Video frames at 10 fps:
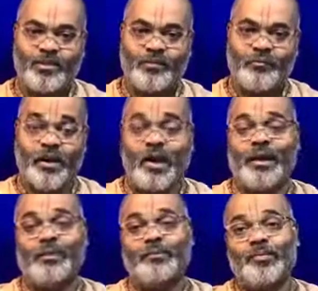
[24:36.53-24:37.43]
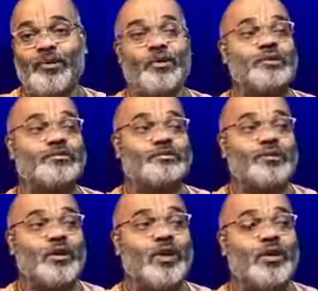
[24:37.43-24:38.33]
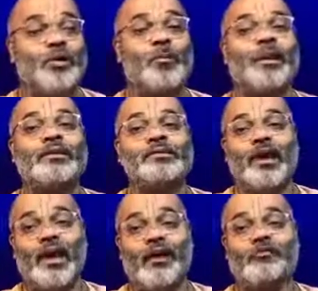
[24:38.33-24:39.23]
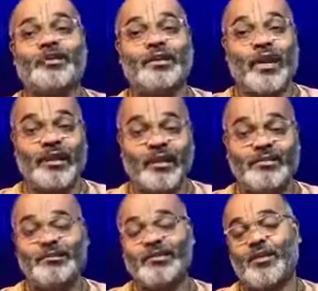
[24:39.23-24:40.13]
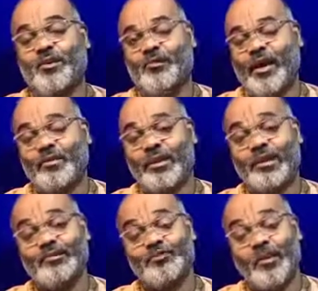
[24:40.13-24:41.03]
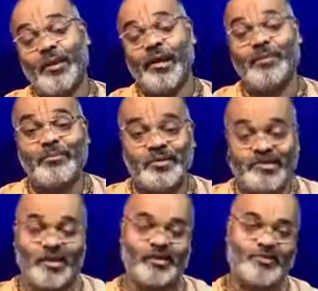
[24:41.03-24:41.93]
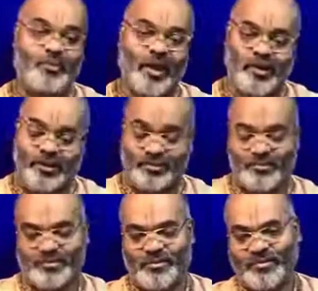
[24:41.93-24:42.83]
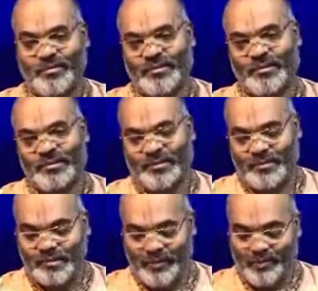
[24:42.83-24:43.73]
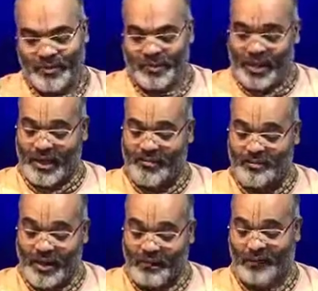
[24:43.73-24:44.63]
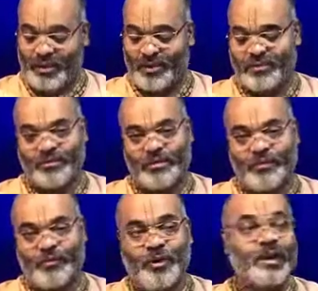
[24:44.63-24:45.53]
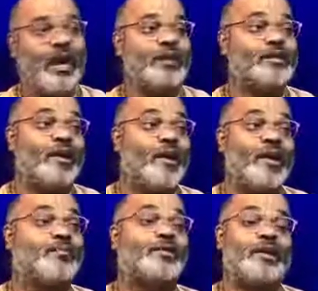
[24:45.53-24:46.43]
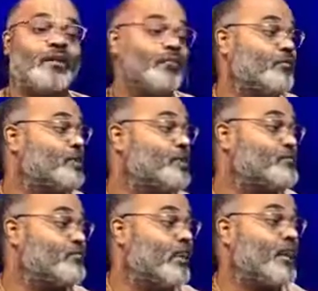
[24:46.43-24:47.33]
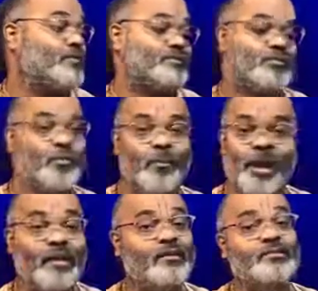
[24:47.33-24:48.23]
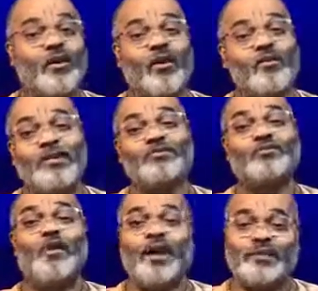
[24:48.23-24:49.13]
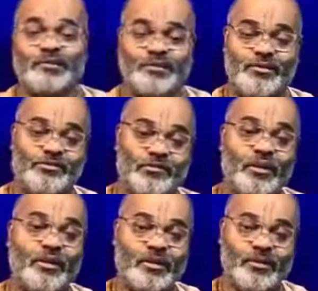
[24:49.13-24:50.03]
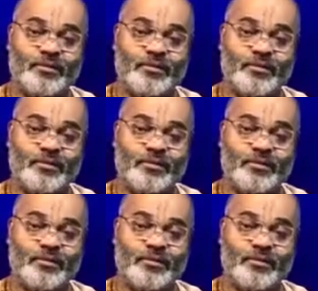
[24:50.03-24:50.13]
Why? Because humans have the tendency of committing so many mistakes, blunders. They are imperfect. We can't claim that everyone is wise. No man is always wise in this world.